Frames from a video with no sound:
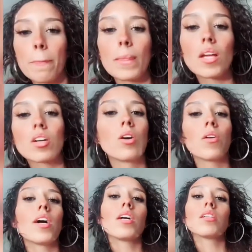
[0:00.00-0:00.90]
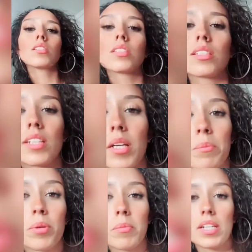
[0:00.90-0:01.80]
Go ahead and sit there and
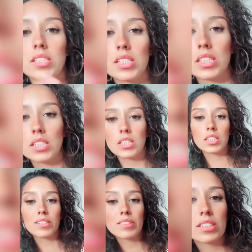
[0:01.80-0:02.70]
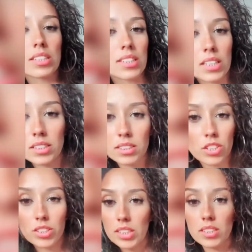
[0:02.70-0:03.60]
put my city and everything. That
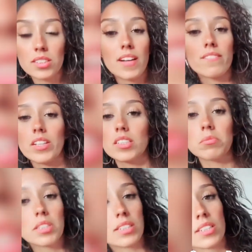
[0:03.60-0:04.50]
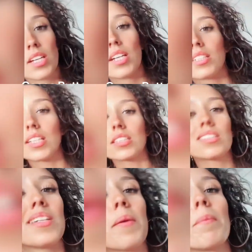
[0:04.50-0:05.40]
girl, that does not faze me. That does
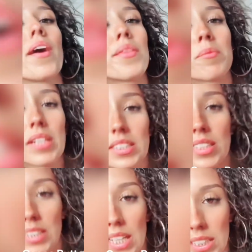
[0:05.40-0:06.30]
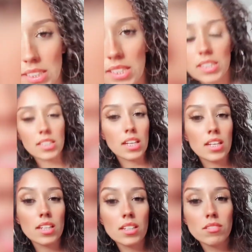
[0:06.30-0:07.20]
not bother me, because at the end of the
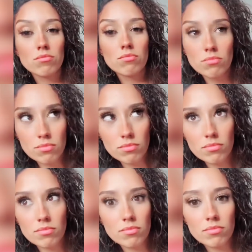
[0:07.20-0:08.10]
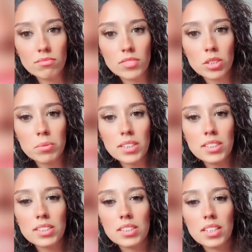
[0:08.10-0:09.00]
day,
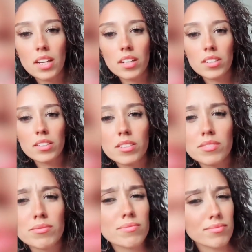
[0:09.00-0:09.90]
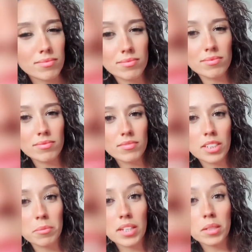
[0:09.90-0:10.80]
nobody's scared. Like,
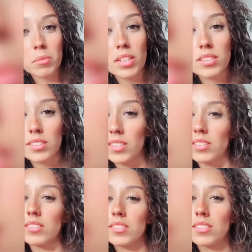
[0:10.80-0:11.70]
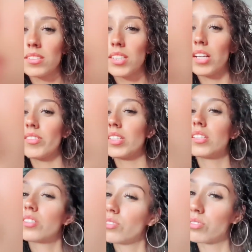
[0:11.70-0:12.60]
make it make sense. Yeah, I really need
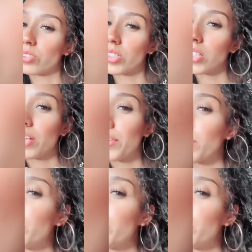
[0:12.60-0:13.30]
a new storyline though.